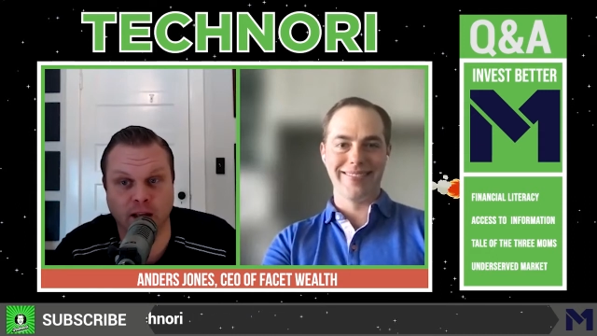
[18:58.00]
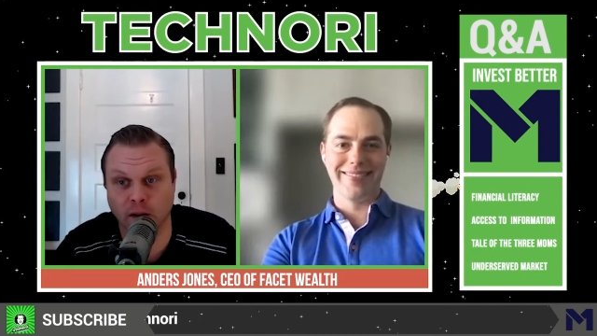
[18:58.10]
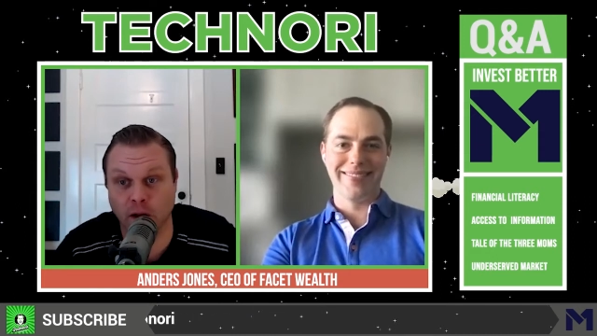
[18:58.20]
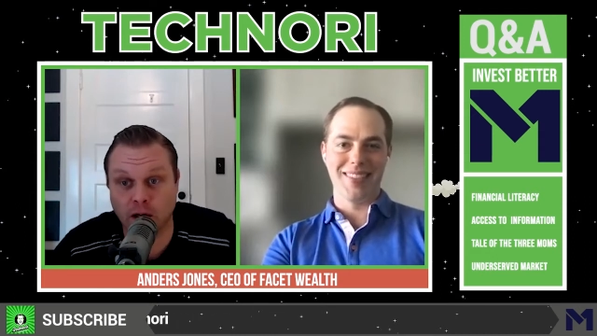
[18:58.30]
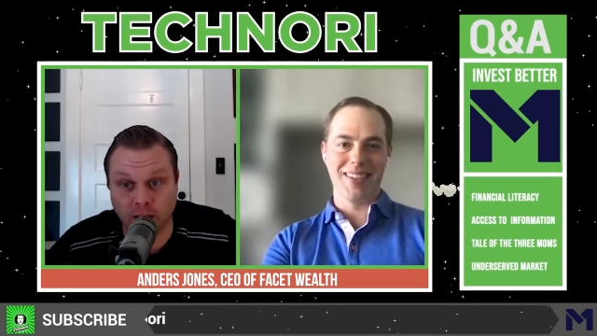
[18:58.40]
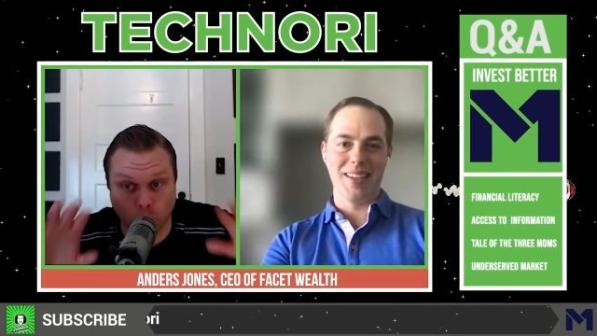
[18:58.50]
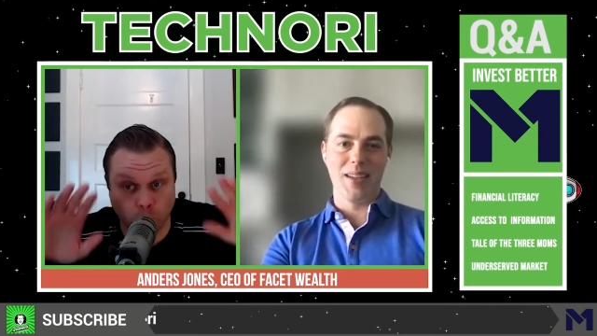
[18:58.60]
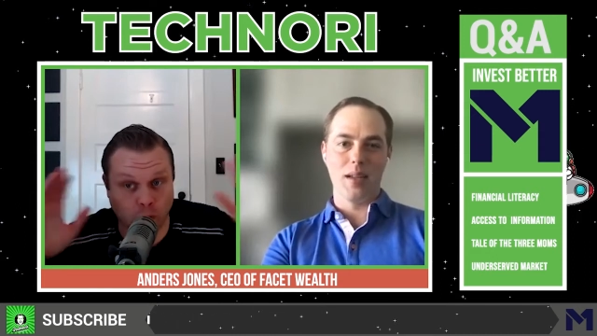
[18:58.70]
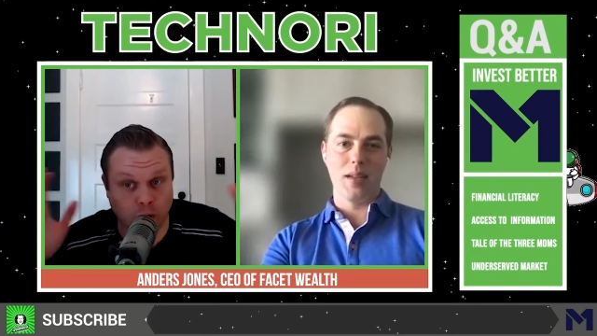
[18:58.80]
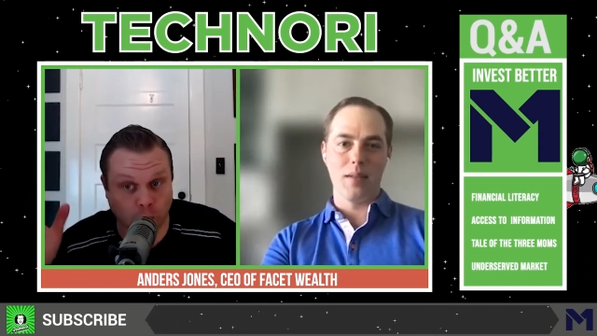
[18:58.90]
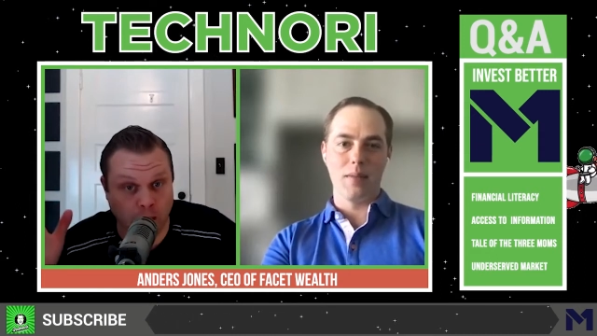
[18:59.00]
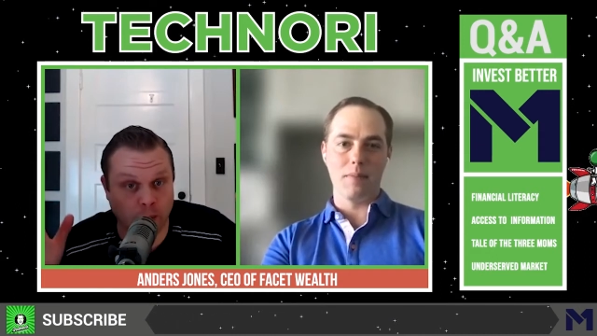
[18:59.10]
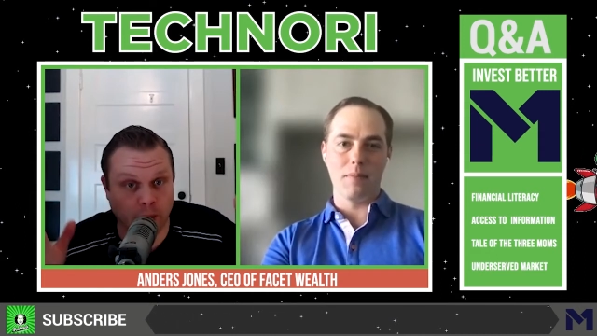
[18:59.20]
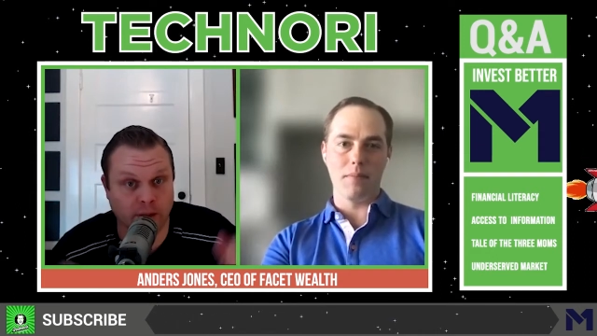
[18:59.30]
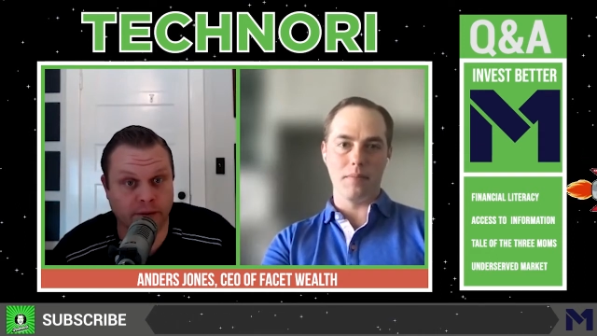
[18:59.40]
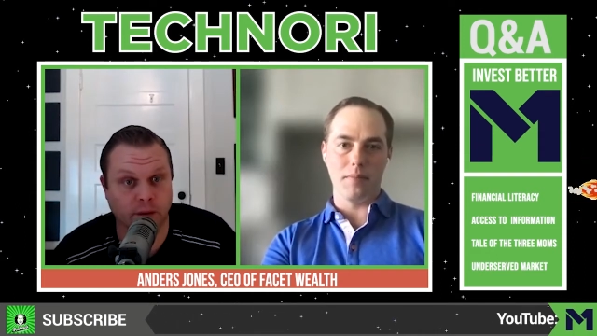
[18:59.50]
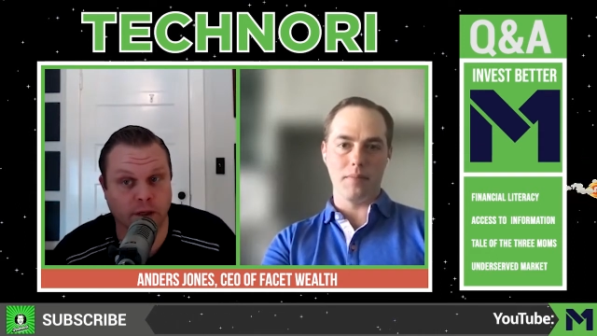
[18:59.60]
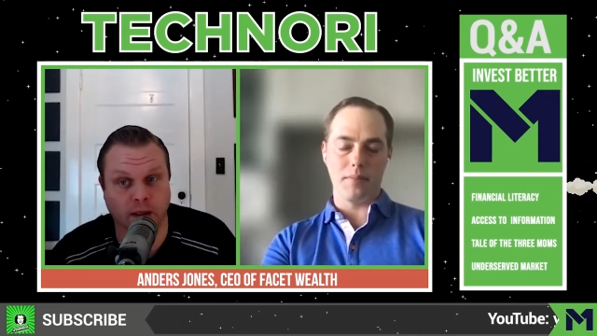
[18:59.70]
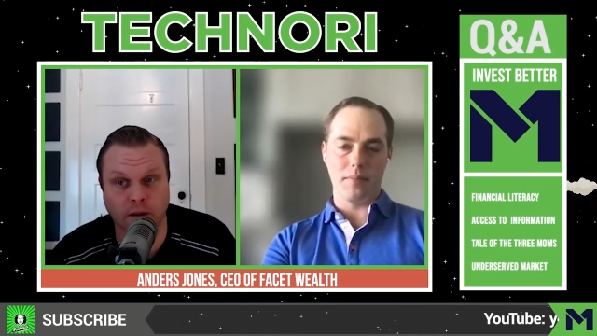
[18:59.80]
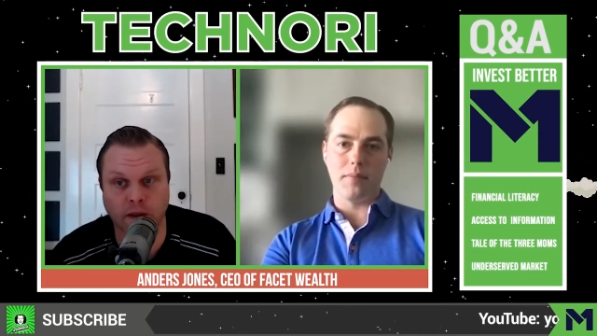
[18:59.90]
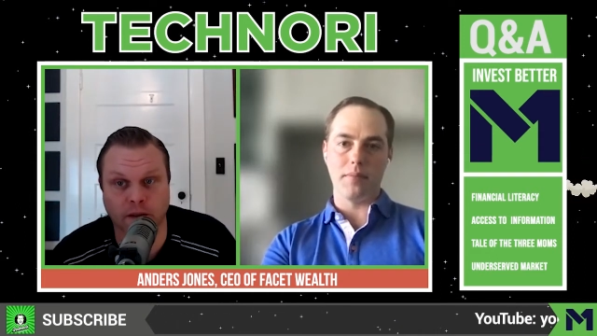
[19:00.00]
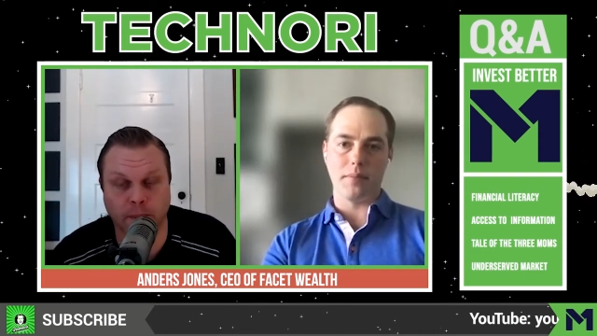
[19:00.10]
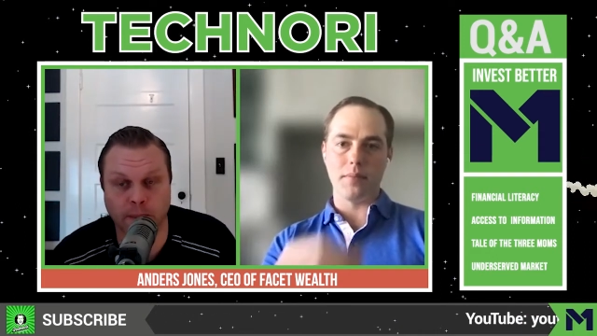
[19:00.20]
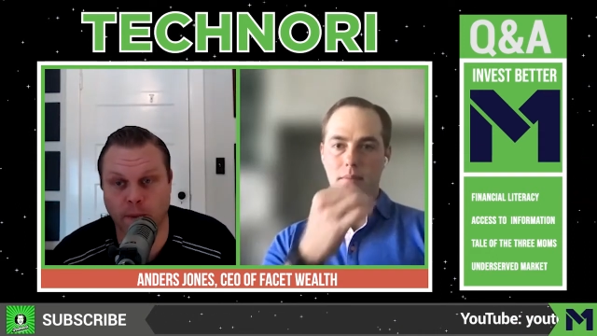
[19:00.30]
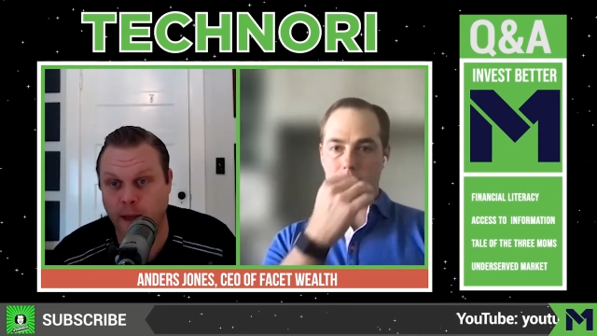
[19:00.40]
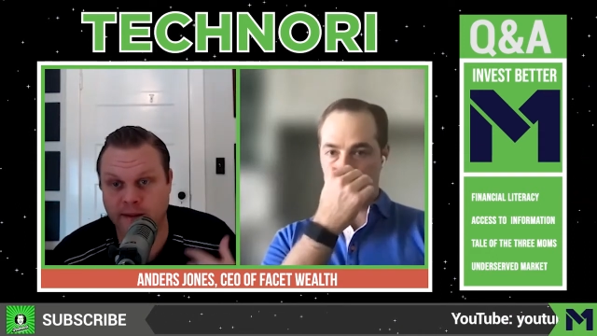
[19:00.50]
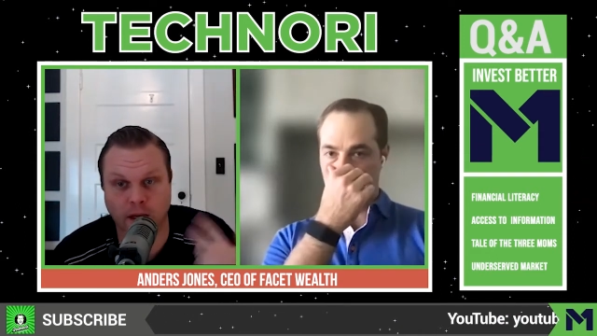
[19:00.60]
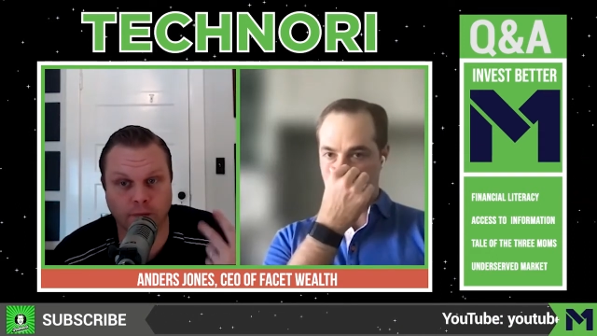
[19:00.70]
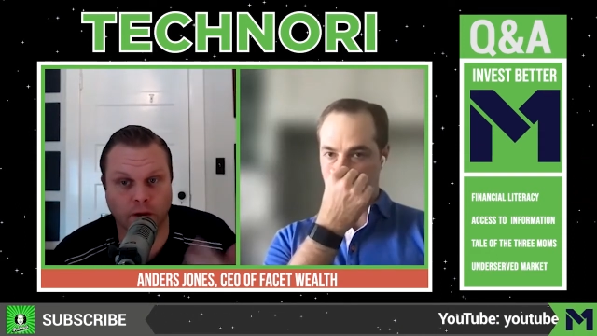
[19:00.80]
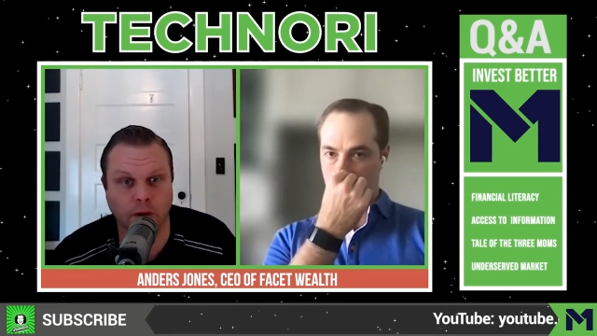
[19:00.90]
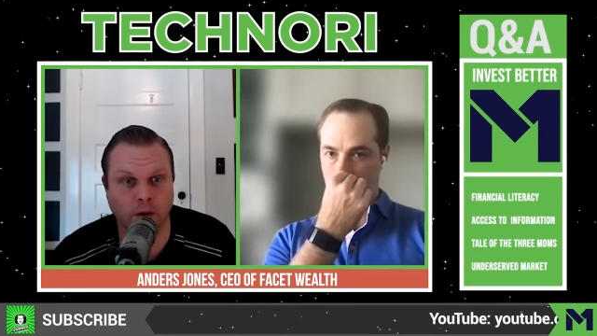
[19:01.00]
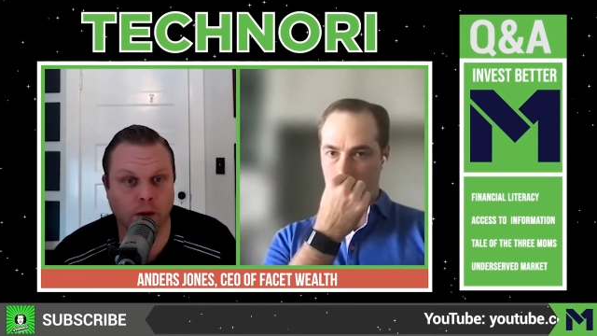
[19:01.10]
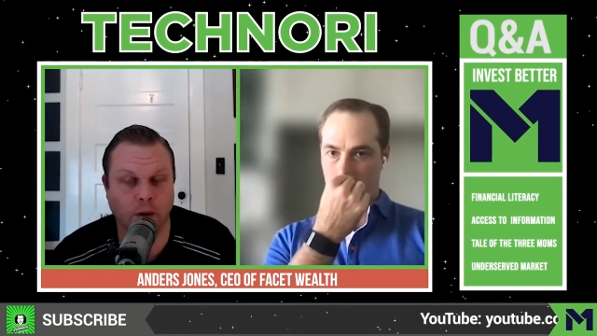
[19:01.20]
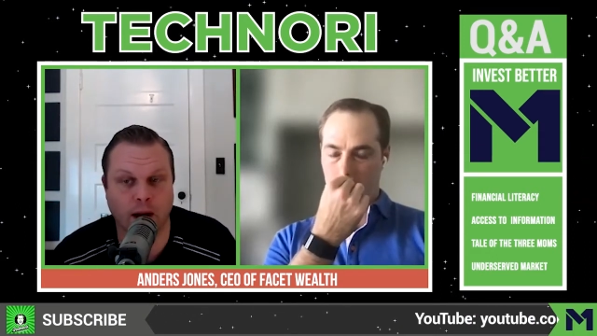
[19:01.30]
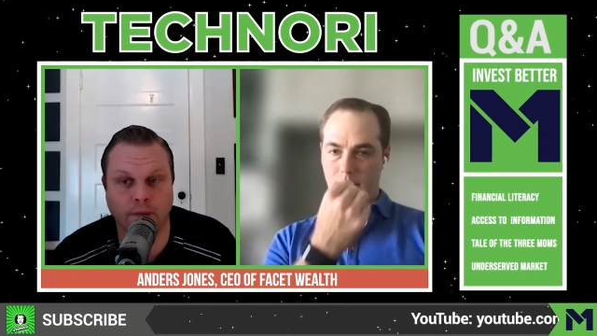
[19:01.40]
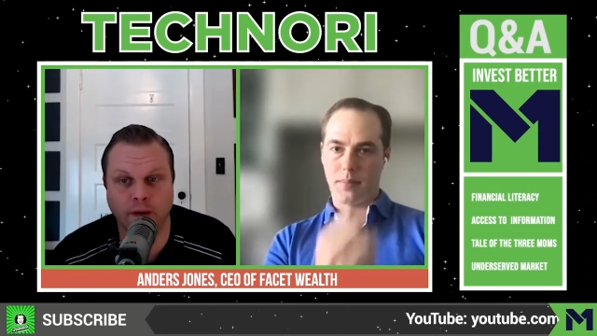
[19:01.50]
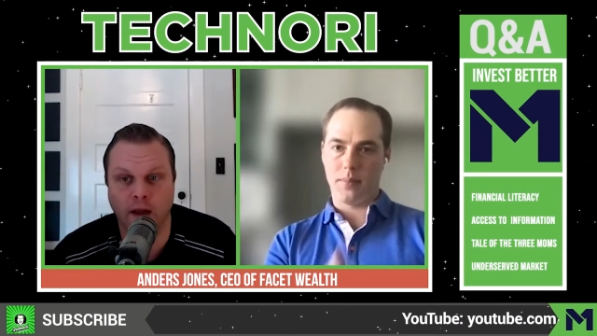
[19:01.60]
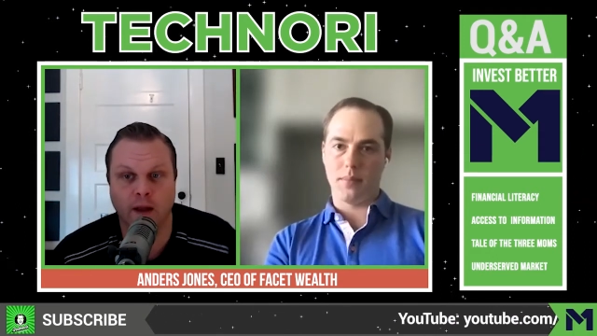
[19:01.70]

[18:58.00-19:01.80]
Speaker 1: a look at the world around us you take a look at the people myself included who have